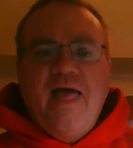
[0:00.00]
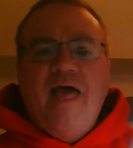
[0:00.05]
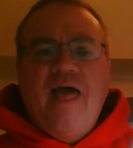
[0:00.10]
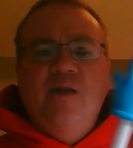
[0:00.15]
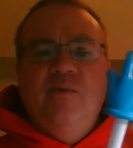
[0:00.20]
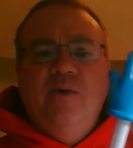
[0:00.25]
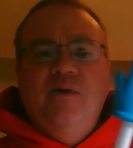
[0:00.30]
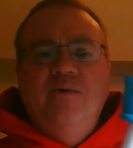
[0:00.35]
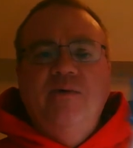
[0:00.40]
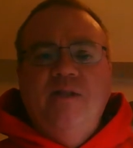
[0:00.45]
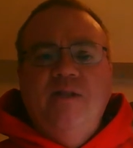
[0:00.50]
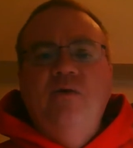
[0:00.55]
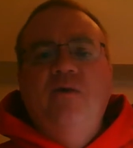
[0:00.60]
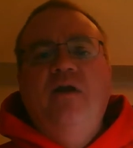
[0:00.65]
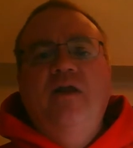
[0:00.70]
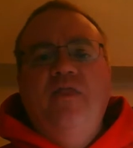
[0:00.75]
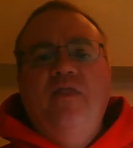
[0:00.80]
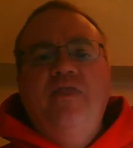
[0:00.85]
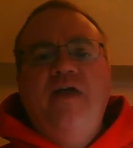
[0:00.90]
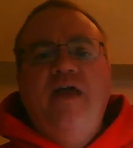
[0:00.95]
And we really
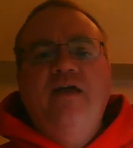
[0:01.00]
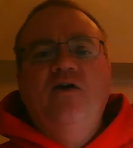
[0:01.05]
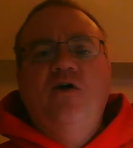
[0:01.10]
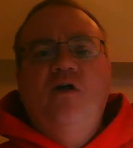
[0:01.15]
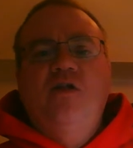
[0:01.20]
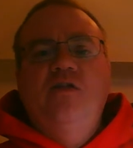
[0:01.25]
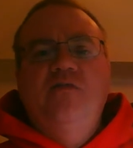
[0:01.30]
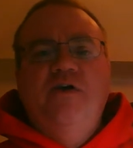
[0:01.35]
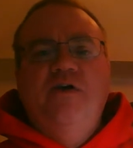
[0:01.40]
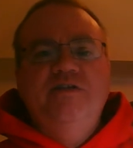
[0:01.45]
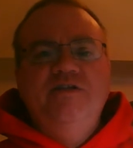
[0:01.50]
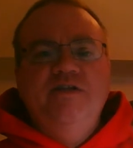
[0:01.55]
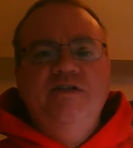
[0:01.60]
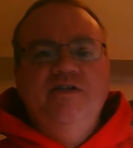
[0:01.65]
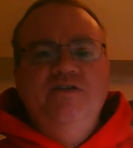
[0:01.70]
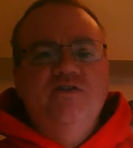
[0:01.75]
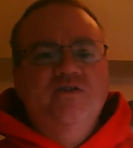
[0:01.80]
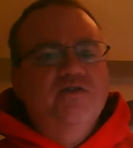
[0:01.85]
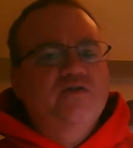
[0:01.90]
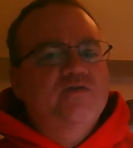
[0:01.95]
want to thank all of our
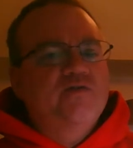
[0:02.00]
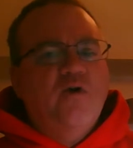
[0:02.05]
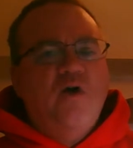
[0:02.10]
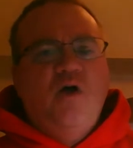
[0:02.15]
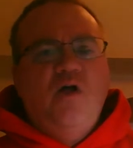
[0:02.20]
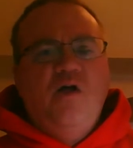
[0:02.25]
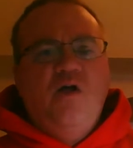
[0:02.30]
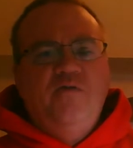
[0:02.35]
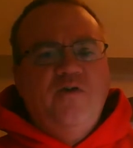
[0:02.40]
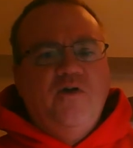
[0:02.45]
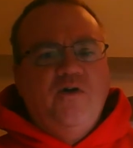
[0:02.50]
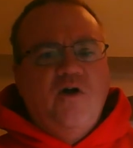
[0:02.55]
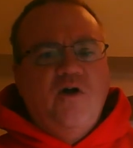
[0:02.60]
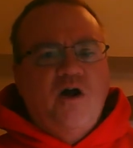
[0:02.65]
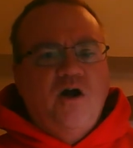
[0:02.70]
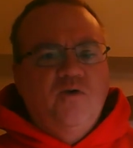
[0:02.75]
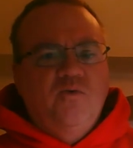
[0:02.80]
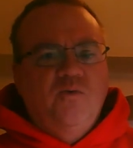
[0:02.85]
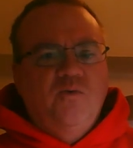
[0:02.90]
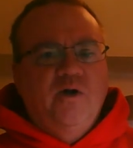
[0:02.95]
teachers for all of their
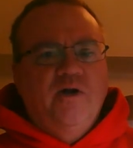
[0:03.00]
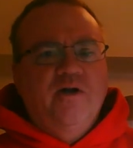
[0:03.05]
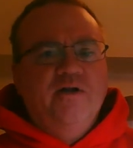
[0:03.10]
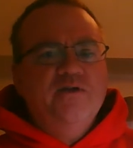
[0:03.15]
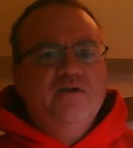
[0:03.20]
hard work,